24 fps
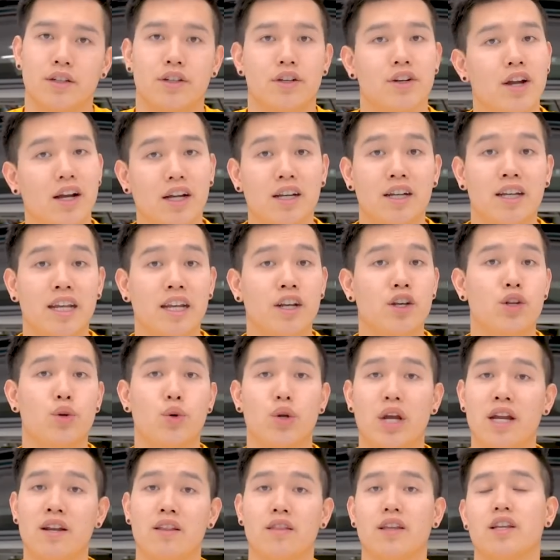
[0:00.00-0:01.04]
You're not going to need to
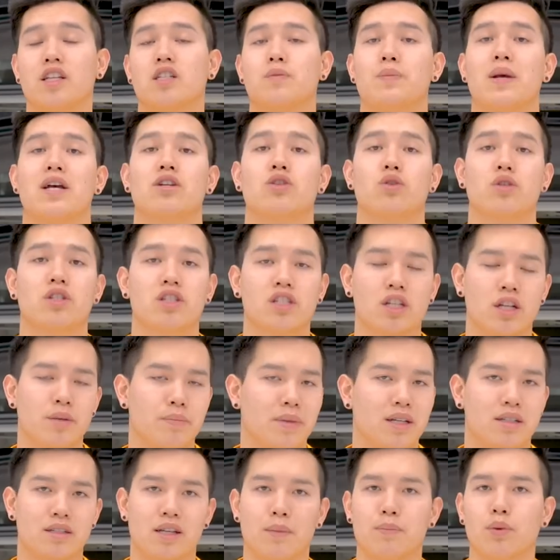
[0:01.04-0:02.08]
do anything special. It's just going
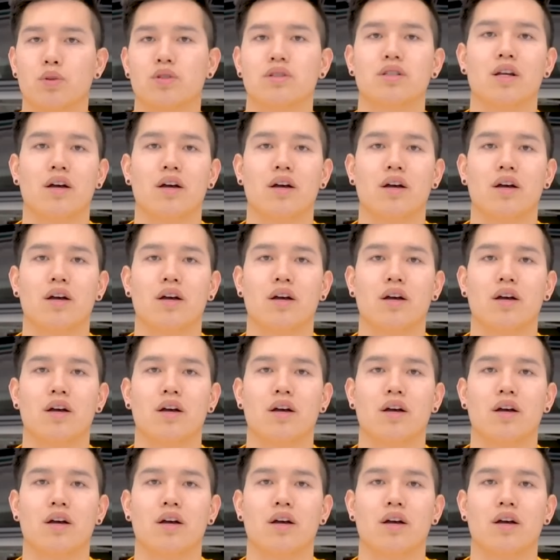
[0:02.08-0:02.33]
to be simple